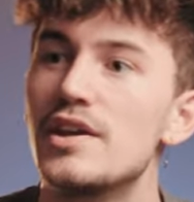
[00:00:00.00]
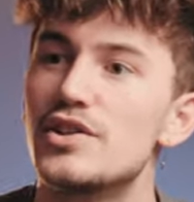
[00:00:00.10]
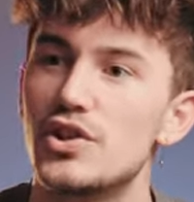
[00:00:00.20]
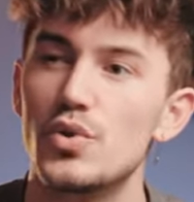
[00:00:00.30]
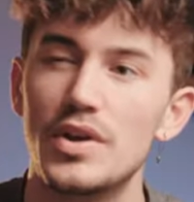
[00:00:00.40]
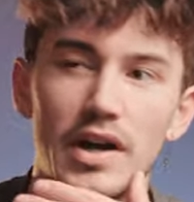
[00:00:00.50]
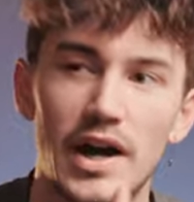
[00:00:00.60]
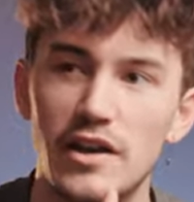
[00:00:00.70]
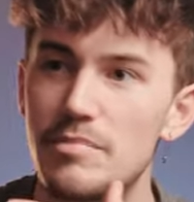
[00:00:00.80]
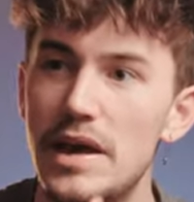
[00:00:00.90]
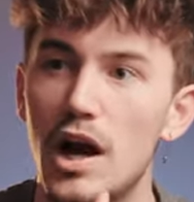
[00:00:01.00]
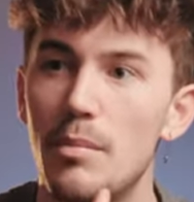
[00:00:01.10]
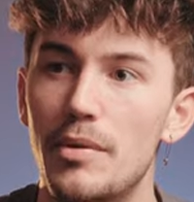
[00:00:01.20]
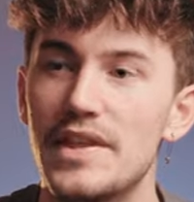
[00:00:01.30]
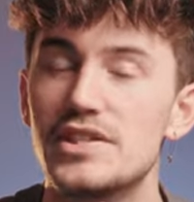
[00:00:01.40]
So you can kind of pick
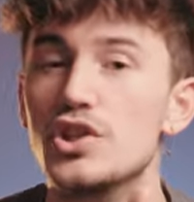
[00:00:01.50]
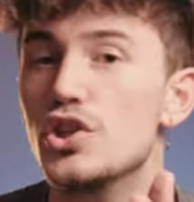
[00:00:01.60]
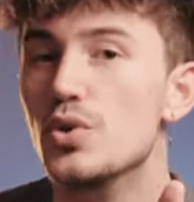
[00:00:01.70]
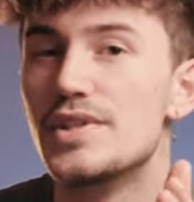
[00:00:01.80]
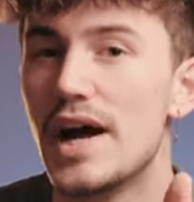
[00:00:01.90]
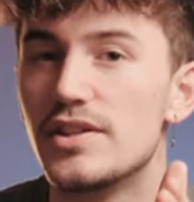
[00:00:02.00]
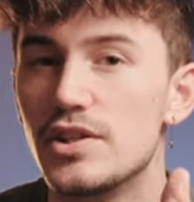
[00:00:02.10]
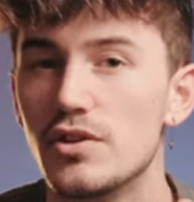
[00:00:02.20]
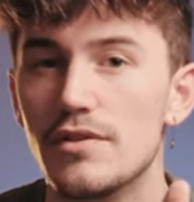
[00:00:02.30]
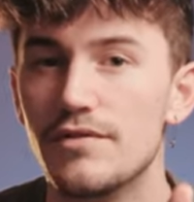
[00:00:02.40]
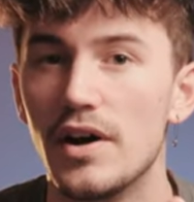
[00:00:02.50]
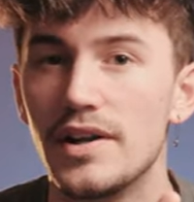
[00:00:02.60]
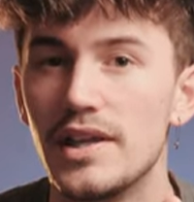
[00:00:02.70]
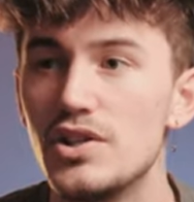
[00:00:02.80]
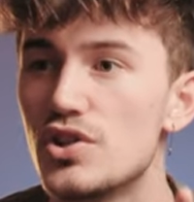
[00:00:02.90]
up on this and use that to your
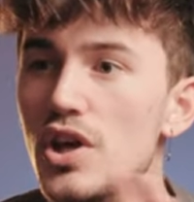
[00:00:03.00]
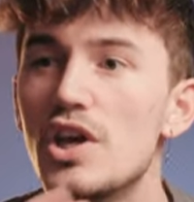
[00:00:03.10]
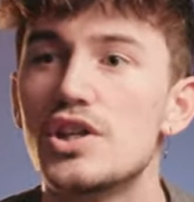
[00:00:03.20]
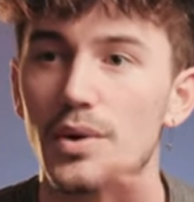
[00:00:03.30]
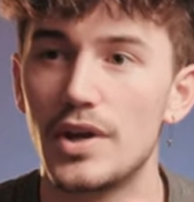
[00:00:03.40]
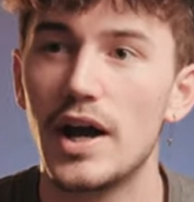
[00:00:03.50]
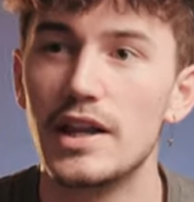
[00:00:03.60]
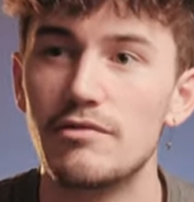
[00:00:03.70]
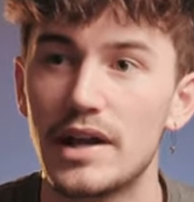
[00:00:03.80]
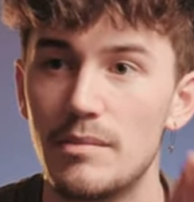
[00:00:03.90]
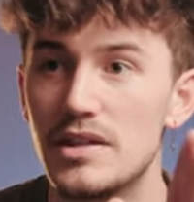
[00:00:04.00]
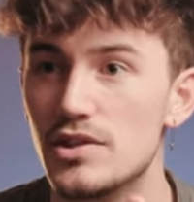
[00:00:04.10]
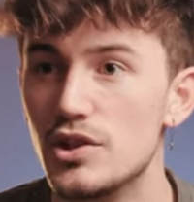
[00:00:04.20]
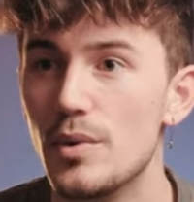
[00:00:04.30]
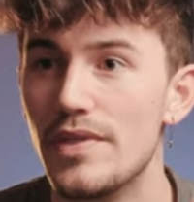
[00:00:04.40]
advantage. So I'd highly
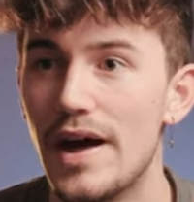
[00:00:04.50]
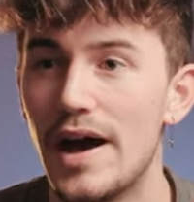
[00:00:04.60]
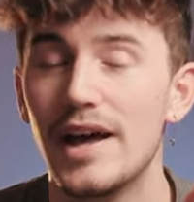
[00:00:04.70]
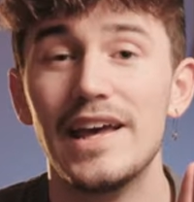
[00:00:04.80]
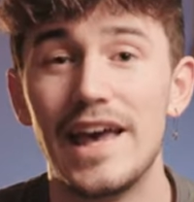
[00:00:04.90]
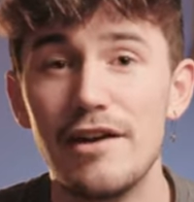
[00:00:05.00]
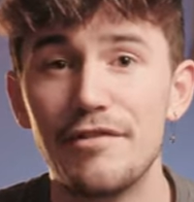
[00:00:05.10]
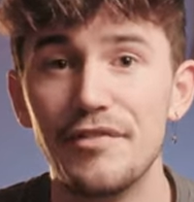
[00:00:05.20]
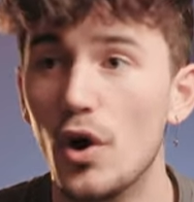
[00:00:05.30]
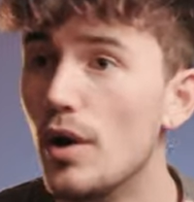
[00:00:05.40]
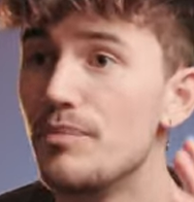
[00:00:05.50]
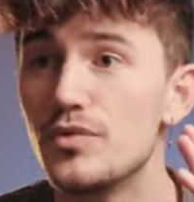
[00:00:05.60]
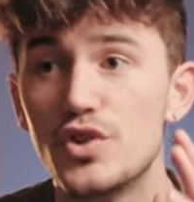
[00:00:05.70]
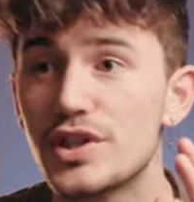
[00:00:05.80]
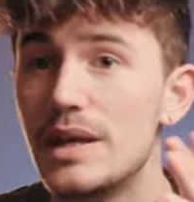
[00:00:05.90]
recommend doing that. If
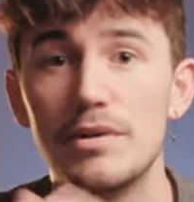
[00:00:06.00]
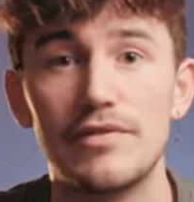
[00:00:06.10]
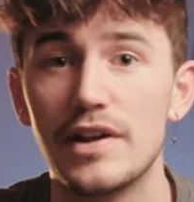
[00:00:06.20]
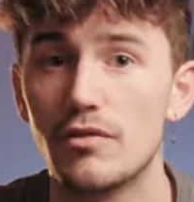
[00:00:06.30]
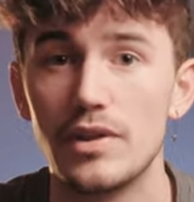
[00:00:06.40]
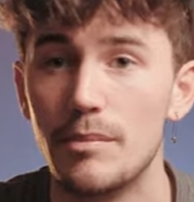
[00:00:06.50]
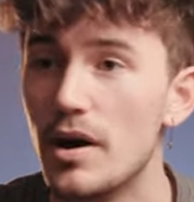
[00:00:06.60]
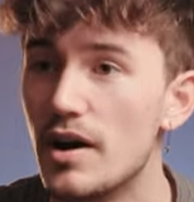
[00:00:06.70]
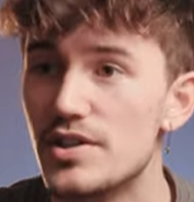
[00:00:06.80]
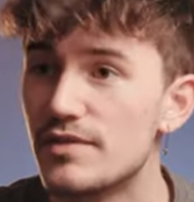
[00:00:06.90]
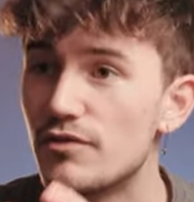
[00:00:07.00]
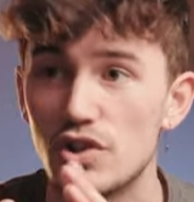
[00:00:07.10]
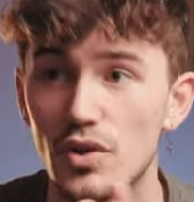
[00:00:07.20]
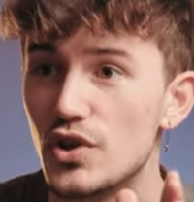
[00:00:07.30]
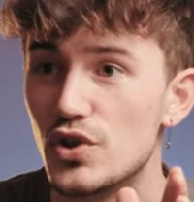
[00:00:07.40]
not, just keep your finger on the burst for as
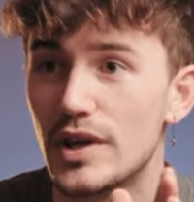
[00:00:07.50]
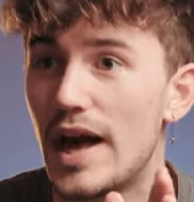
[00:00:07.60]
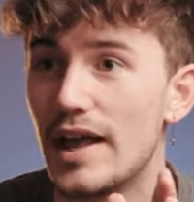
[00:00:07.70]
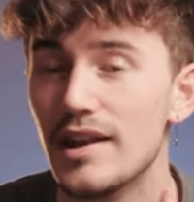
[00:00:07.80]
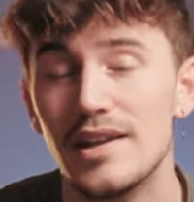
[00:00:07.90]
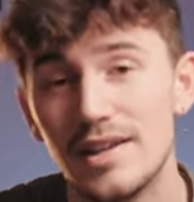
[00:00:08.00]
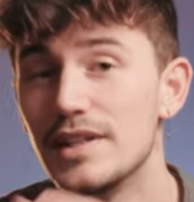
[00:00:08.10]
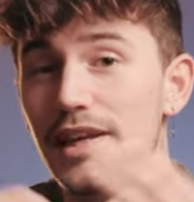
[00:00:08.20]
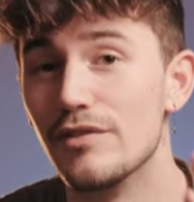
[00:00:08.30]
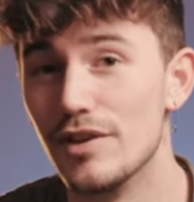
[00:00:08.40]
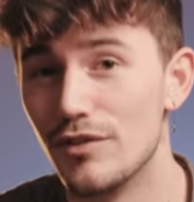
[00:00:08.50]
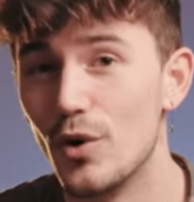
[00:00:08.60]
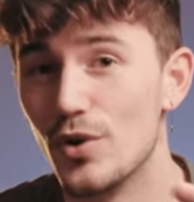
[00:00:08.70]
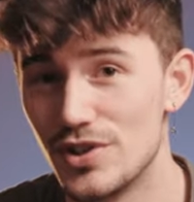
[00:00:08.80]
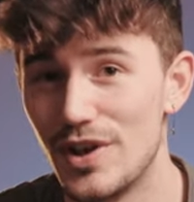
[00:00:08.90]
long as you can. Given, of
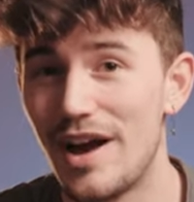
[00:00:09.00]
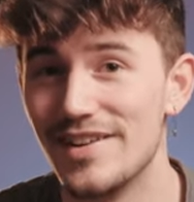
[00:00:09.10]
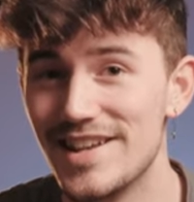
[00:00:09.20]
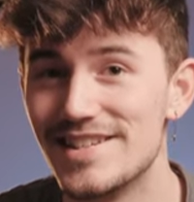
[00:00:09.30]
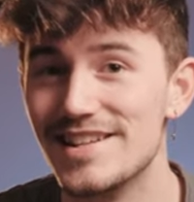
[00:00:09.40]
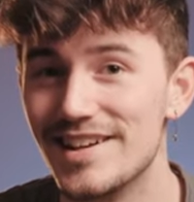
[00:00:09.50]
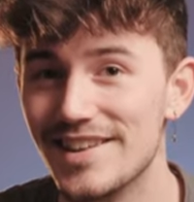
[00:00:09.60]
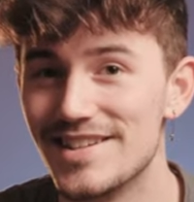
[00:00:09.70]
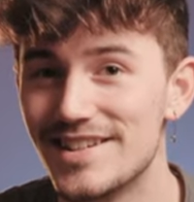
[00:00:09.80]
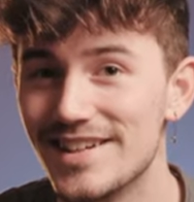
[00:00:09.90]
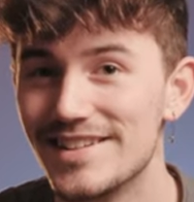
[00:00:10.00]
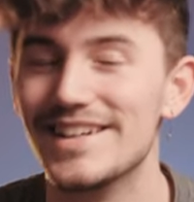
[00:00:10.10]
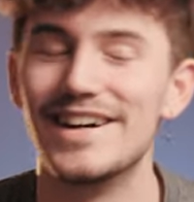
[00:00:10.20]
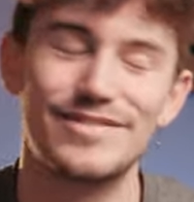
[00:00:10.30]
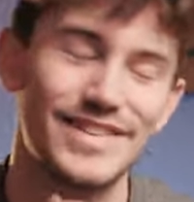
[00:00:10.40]
course, that you have an SD card that's good
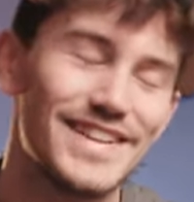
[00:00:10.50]
enough.